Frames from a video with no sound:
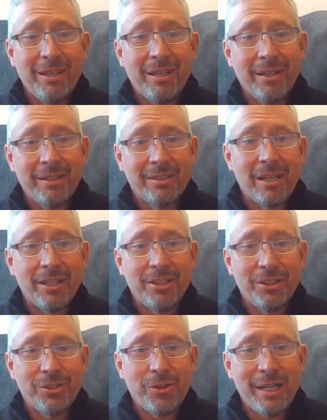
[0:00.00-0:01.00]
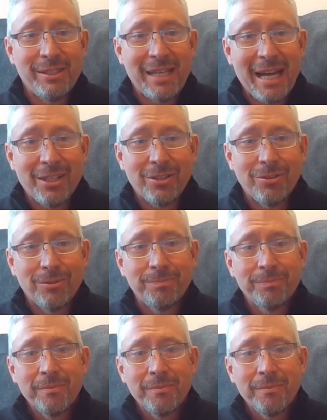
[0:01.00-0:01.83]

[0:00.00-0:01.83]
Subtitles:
It's not just transactional.